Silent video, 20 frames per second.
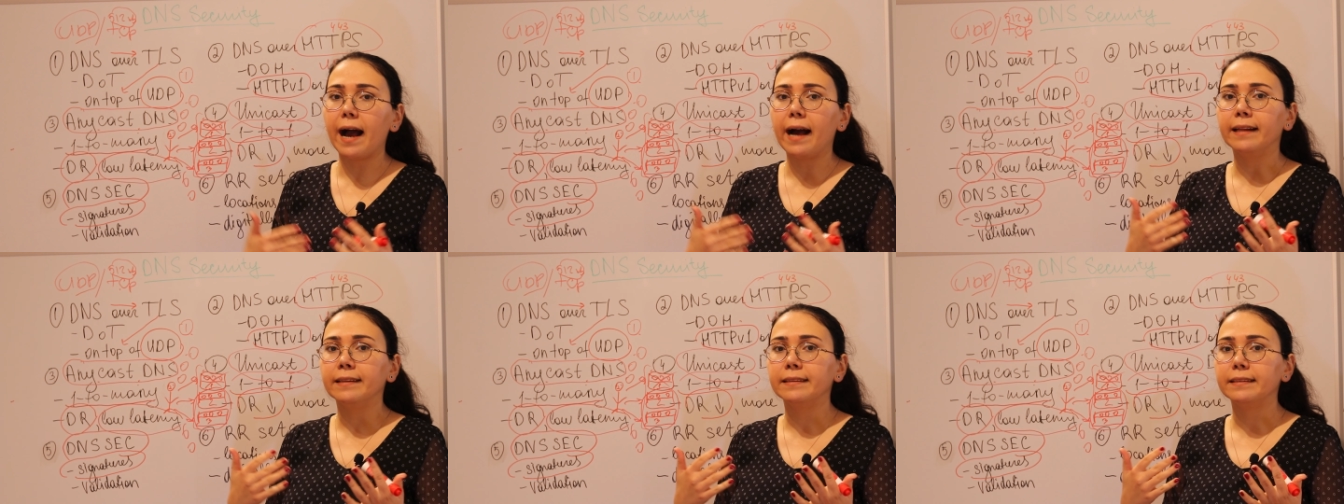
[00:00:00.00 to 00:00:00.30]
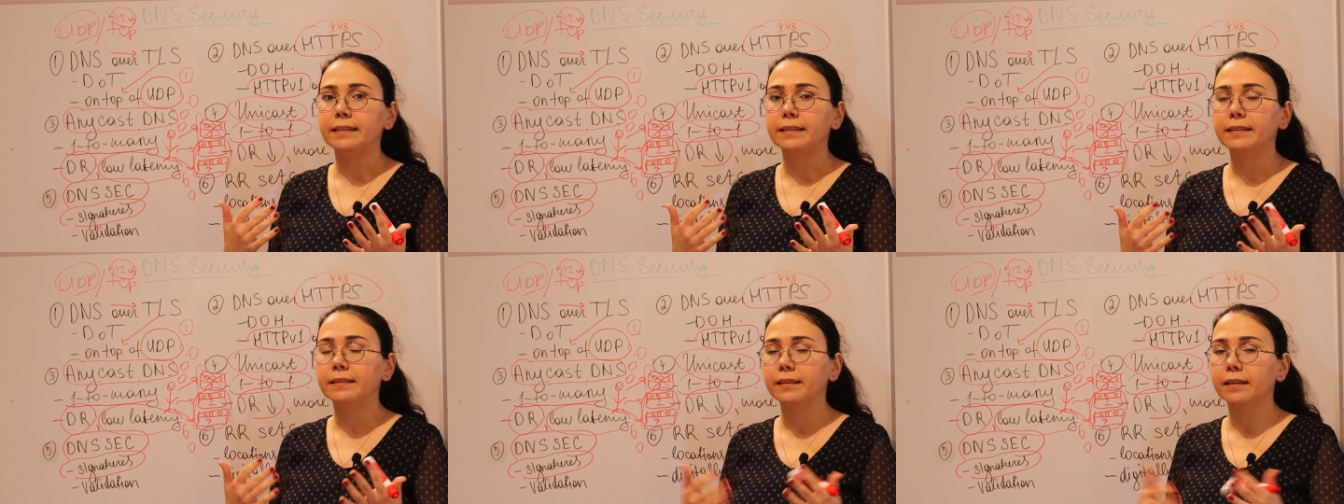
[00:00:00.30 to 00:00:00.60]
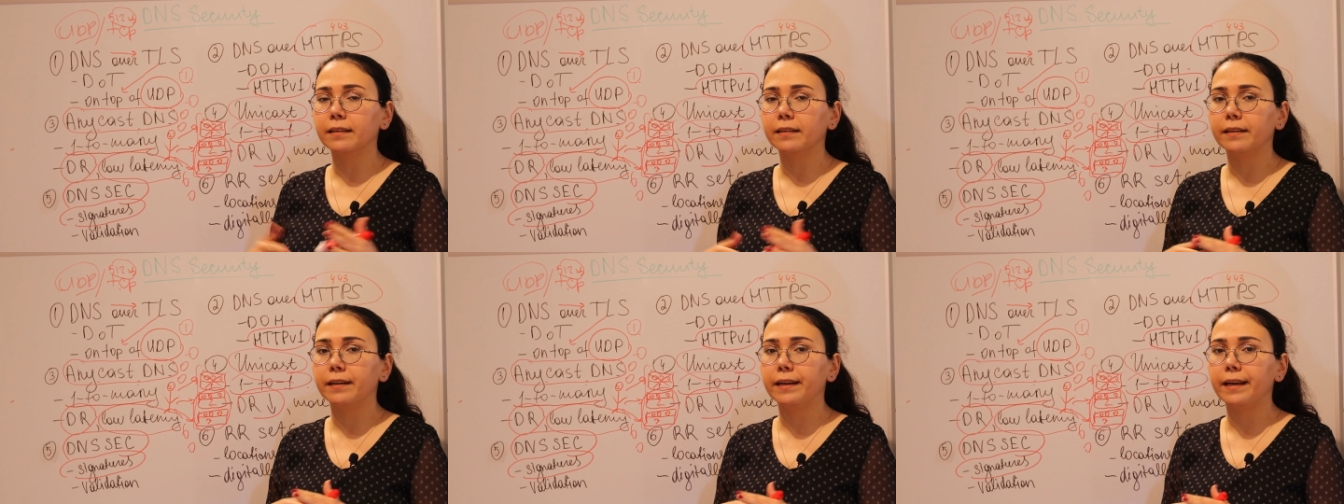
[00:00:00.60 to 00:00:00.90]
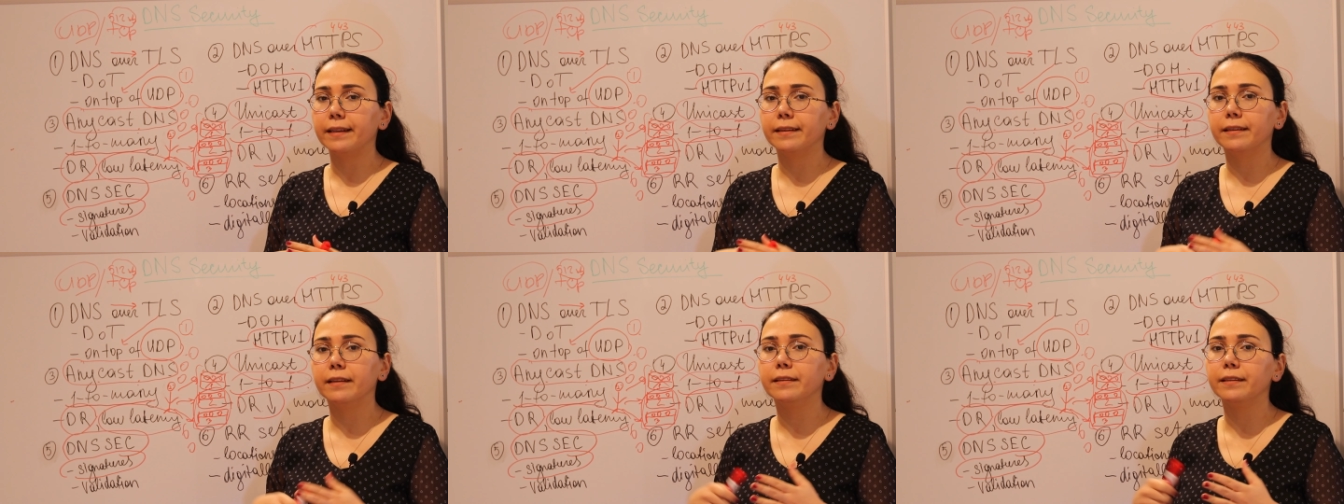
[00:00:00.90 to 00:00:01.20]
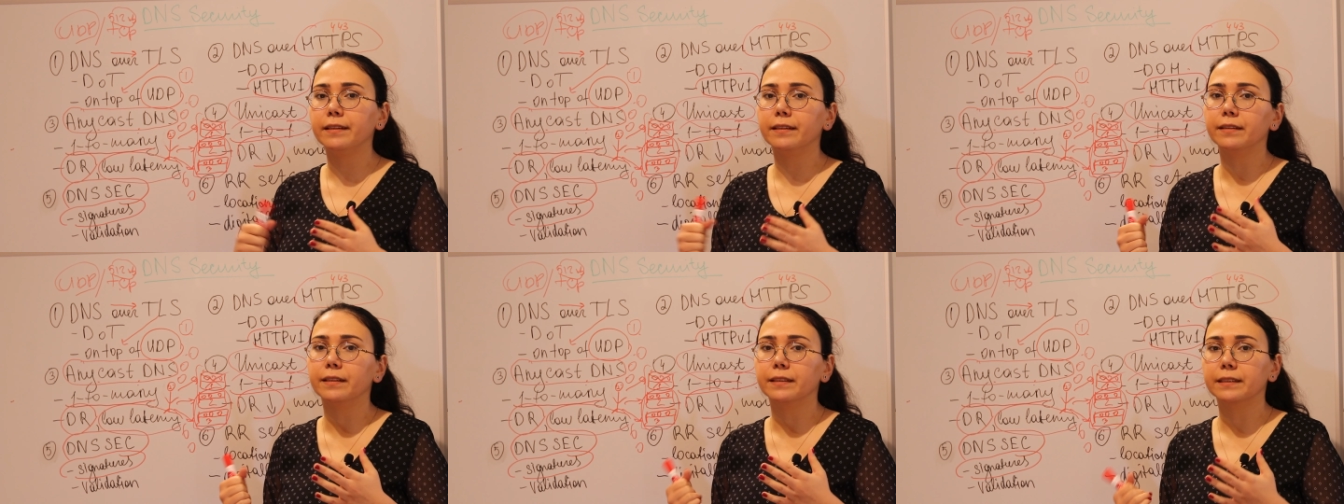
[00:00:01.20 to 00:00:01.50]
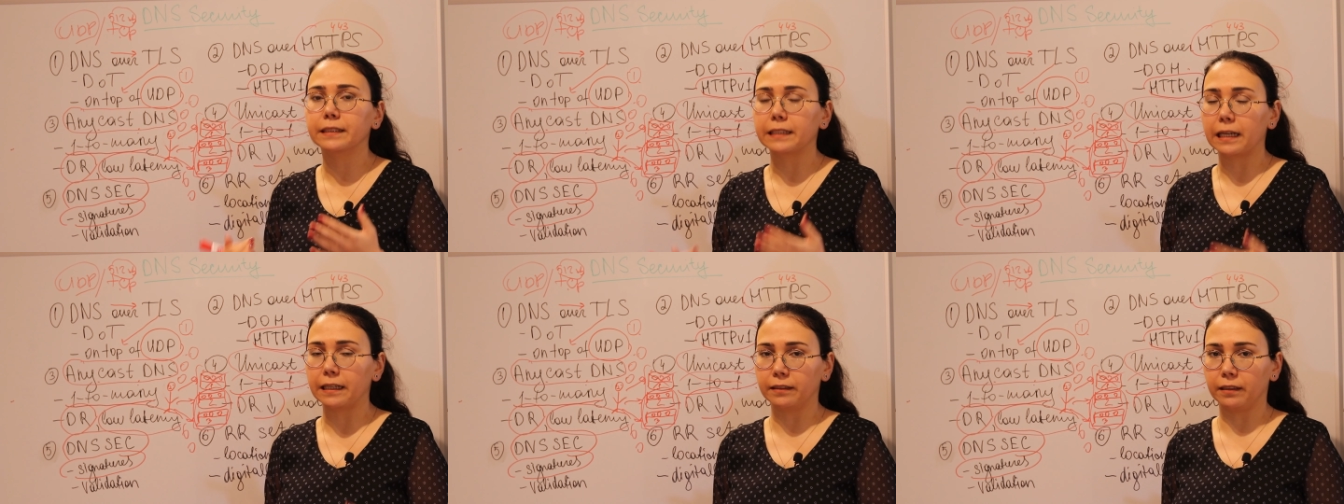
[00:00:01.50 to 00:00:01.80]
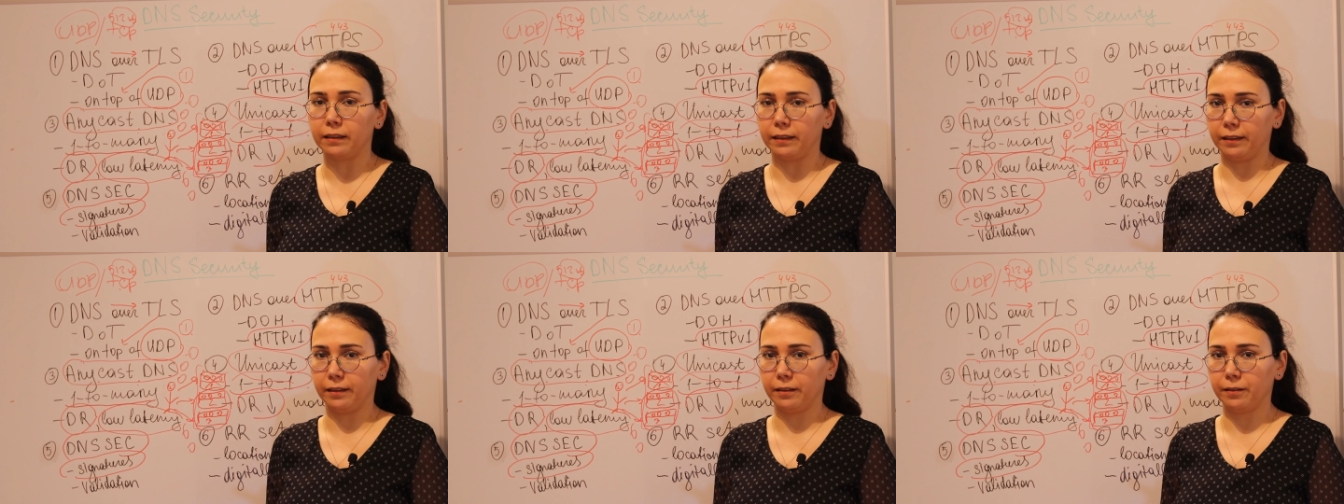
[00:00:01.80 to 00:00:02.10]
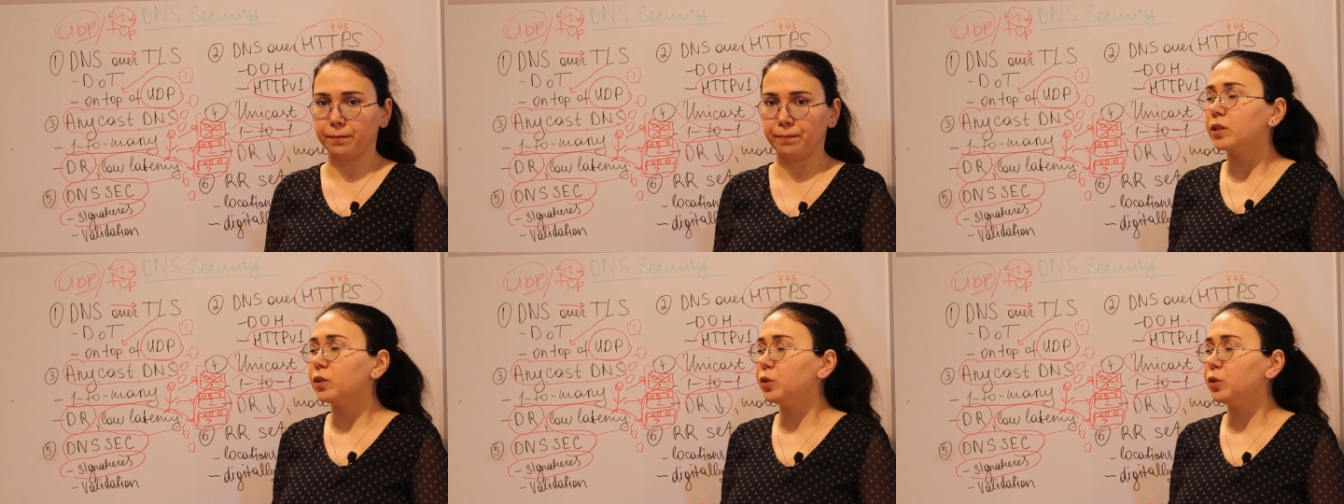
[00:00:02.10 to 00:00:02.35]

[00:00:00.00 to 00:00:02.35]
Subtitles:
and it can create the DNS tunneling.